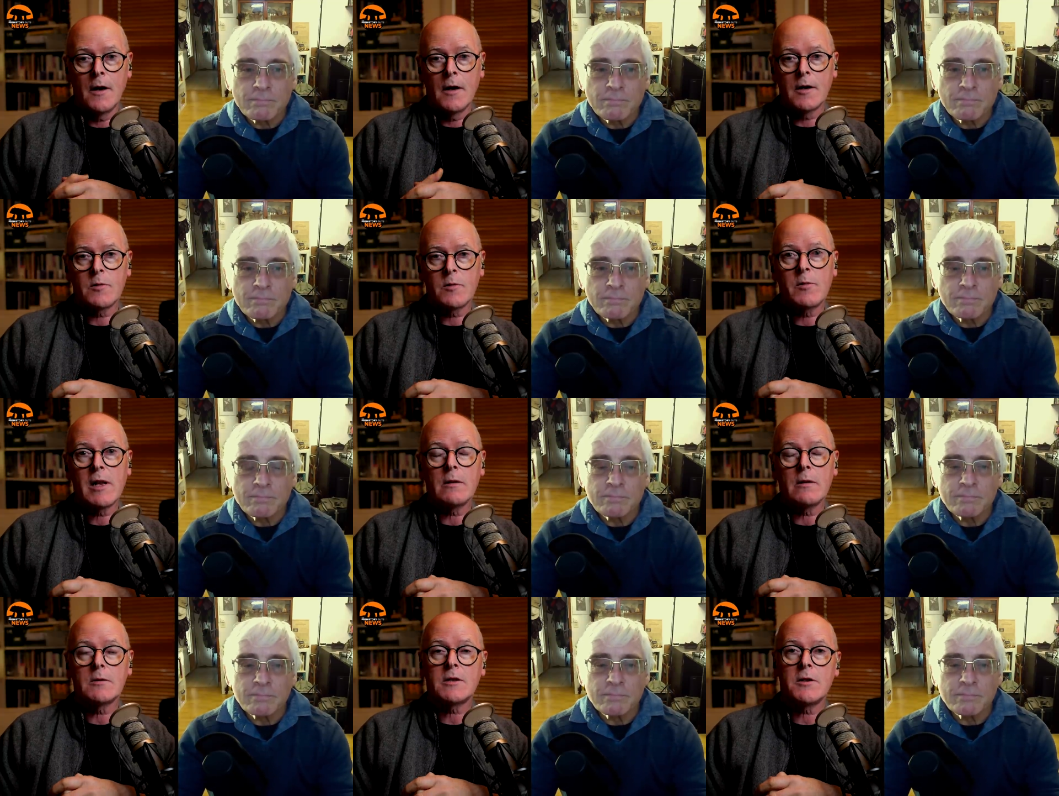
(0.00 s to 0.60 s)
Speaker 1: to
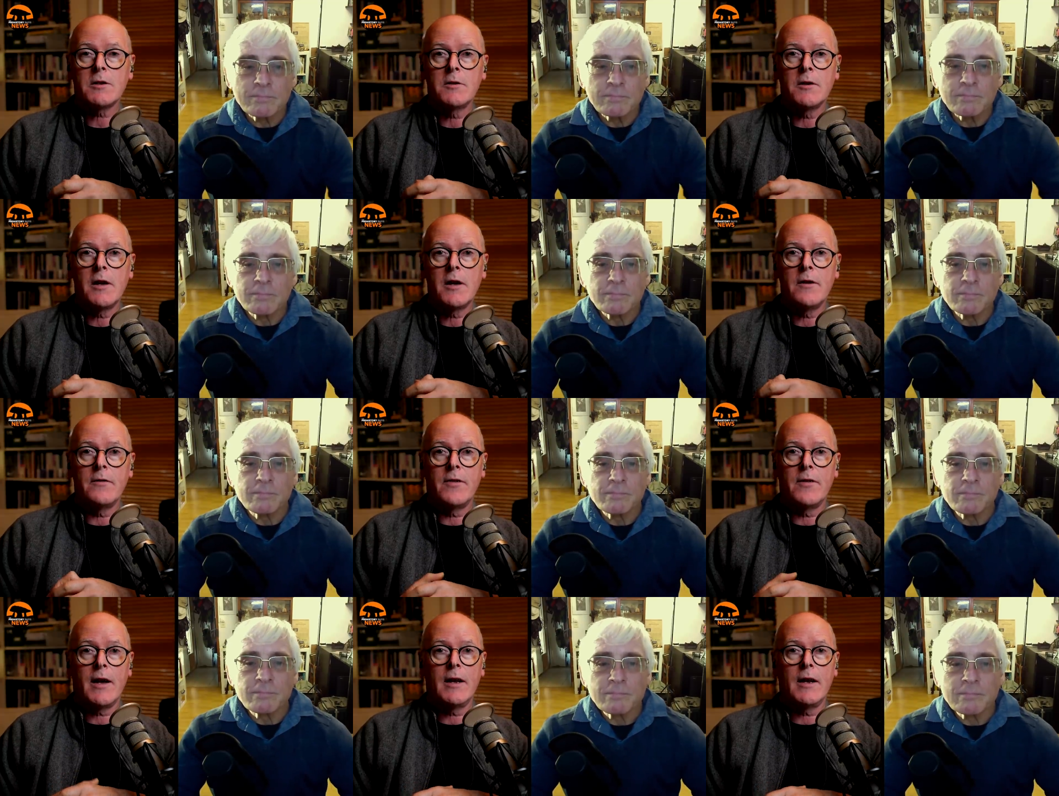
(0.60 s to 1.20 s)
be able to
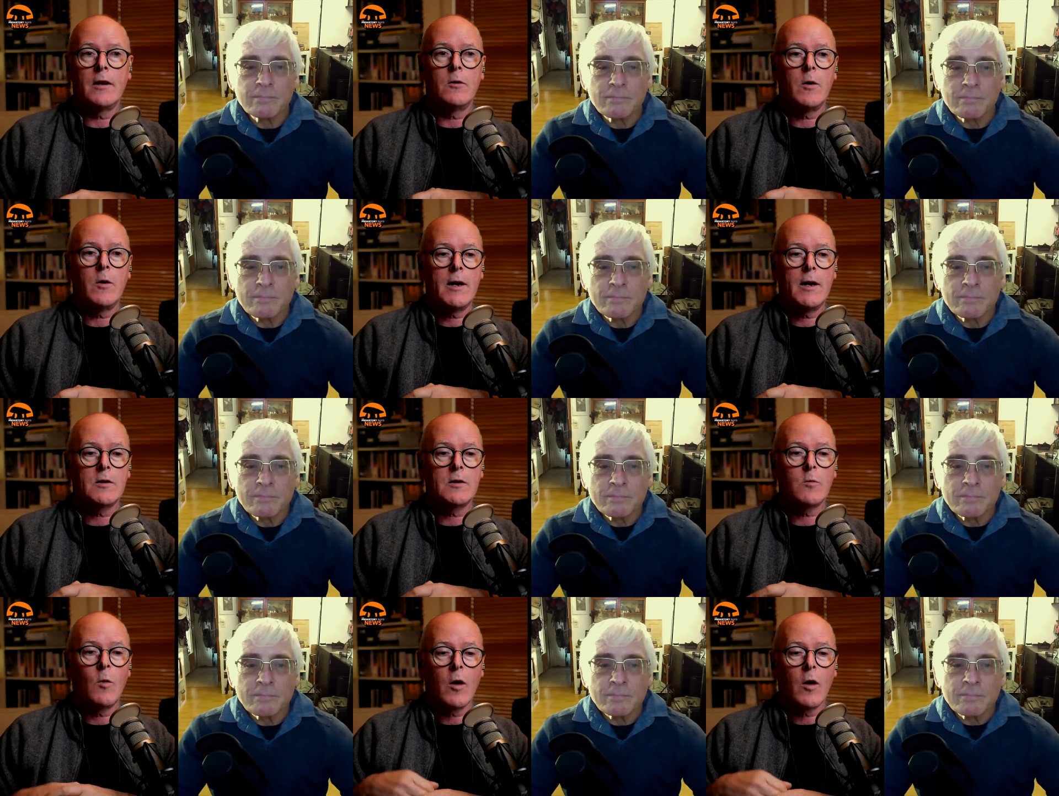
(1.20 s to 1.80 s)

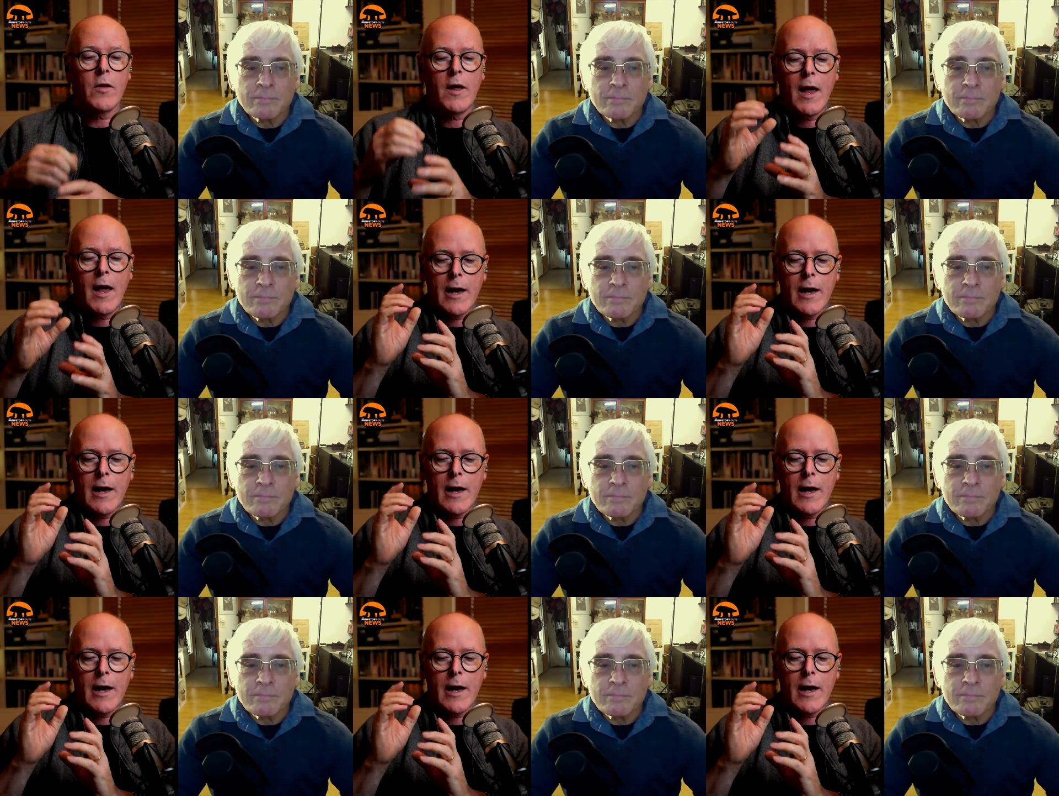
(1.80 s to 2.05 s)
evaluate what the